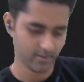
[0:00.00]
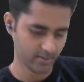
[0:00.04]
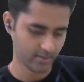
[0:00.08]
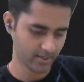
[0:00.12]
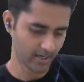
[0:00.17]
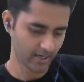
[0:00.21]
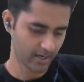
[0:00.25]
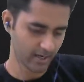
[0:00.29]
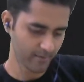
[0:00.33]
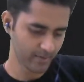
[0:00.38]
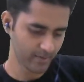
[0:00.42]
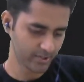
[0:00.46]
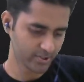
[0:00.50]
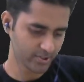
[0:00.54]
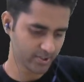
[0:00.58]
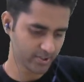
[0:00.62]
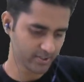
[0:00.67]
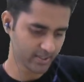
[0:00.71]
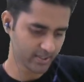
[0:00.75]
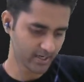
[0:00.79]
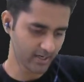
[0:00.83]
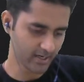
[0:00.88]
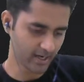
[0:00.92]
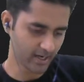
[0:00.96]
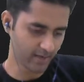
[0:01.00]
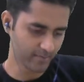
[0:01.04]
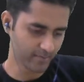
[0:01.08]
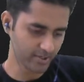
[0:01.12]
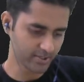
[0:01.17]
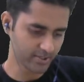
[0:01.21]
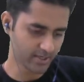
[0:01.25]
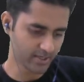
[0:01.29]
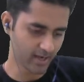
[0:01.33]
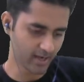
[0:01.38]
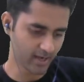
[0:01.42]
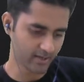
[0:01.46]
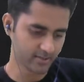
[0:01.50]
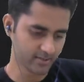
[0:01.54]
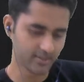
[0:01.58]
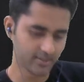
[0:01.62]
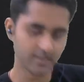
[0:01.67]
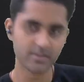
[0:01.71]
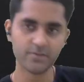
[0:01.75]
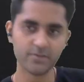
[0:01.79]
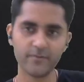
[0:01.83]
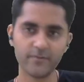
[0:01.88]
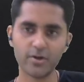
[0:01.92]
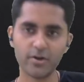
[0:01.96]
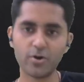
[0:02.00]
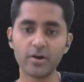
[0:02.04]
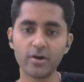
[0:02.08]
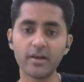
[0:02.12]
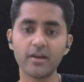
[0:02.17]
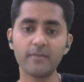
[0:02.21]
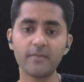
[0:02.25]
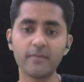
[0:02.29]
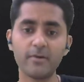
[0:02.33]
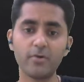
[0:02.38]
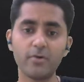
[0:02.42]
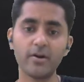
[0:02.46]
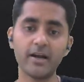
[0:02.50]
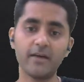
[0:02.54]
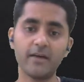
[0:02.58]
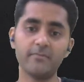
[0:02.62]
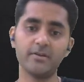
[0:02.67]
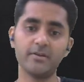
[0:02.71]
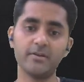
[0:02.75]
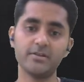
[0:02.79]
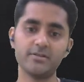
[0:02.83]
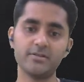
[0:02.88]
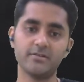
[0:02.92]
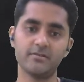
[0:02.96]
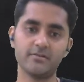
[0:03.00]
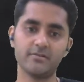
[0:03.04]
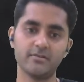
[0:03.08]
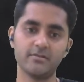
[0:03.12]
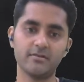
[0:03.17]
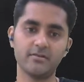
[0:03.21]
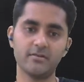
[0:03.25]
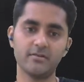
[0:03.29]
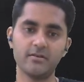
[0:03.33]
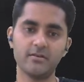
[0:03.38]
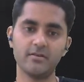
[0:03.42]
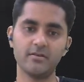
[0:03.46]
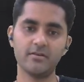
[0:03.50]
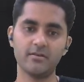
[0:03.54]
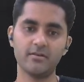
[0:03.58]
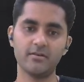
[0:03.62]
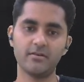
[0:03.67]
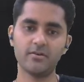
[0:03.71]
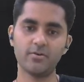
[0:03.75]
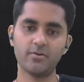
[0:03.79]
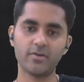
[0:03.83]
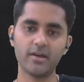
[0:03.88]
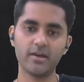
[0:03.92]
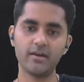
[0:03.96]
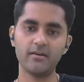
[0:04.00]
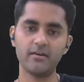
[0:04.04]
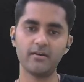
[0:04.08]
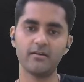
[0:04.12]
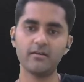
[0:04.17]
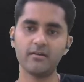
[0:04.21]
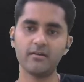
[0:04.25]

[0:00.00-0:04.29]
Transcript: dimensions and dimension analysis. We're talking about dimension. Okay,